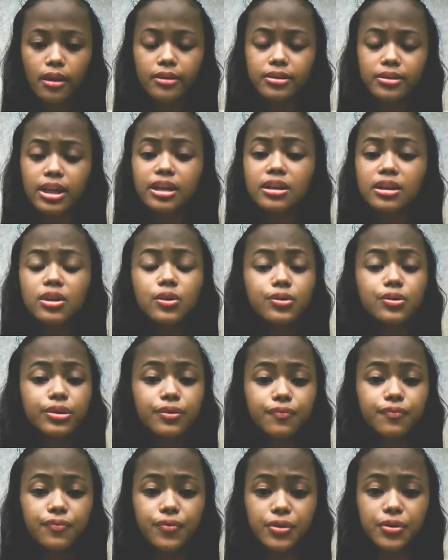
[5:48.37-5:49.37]
The
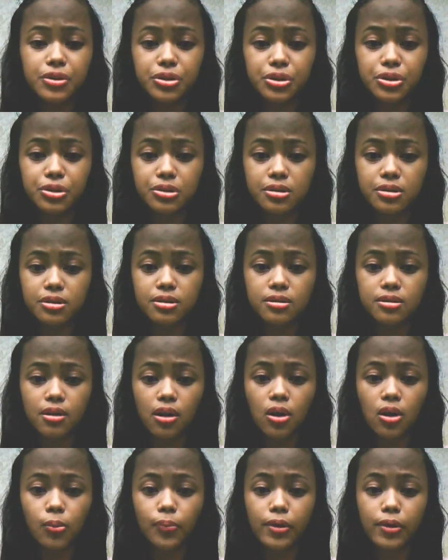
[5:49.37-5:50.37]
included features
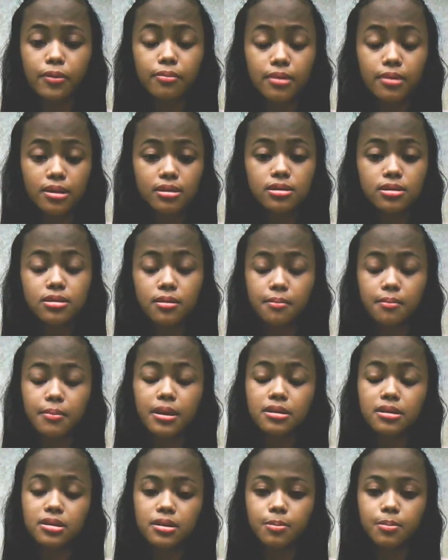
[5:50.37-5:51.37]
of the
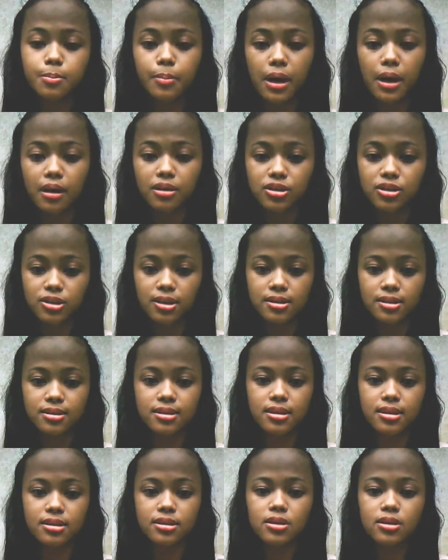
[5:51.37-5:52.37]
basic packages
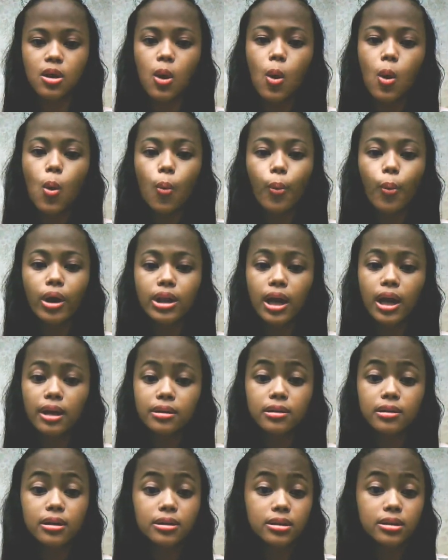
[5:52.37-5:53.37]
is
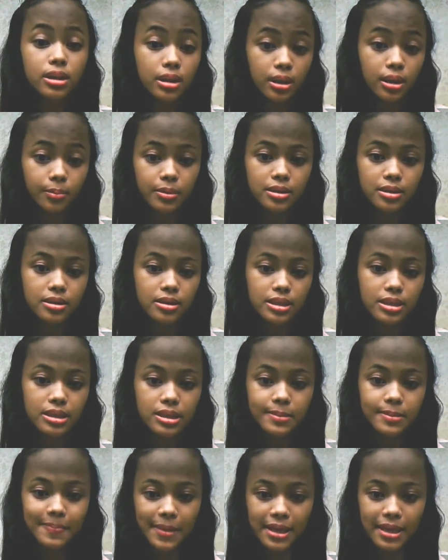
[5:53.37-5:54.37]
100 gigabit
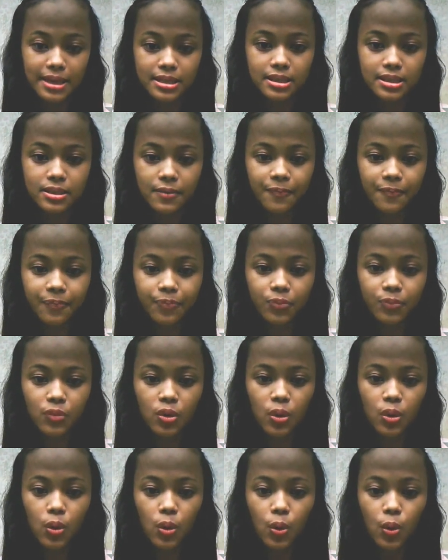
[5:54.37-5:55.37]
disk space,
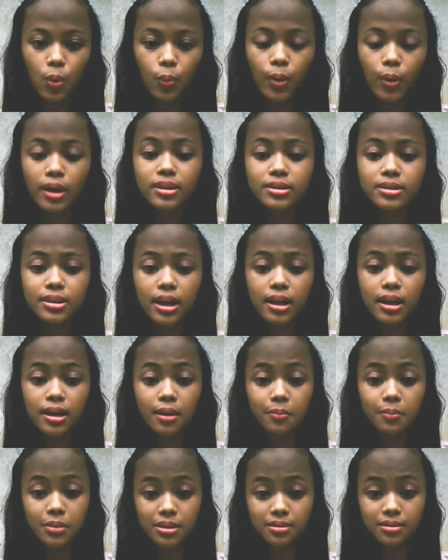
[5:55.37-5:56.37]
1
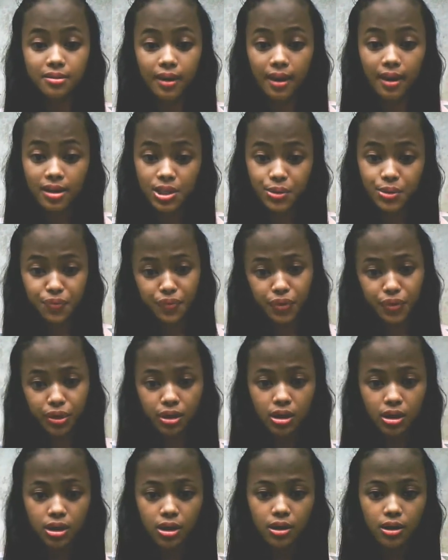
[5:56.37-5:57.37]
terabit transfer,
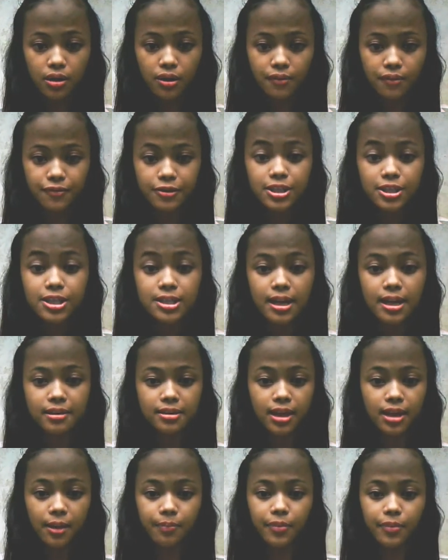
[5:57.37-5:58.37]
free
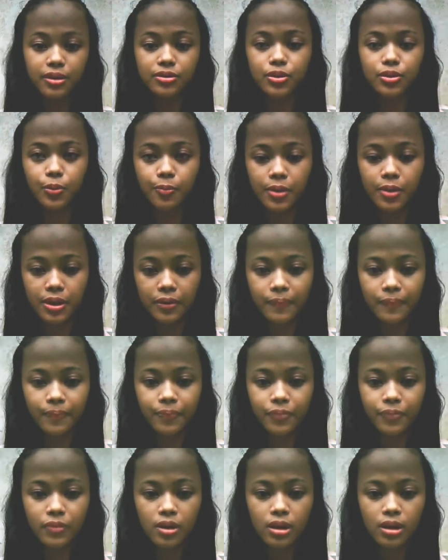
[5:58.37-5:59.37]
setup and domain,
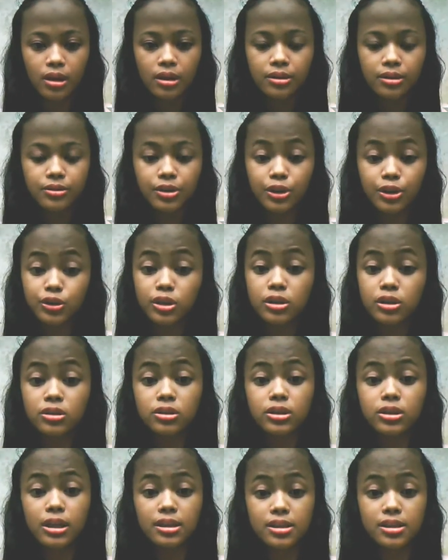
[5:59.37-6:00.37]
30
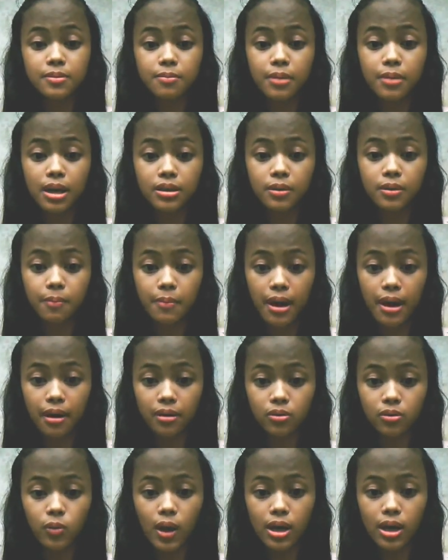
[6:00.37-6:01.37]
days money back
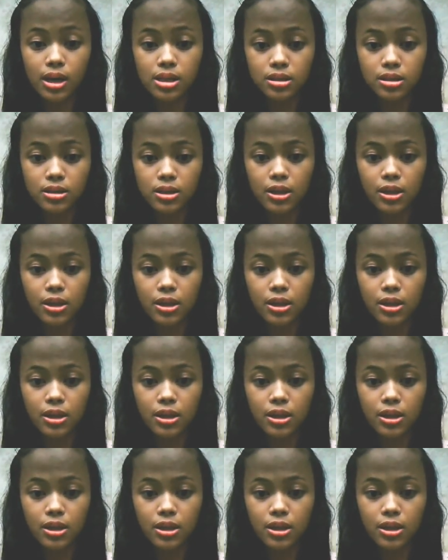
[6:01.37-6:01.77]
guarantee.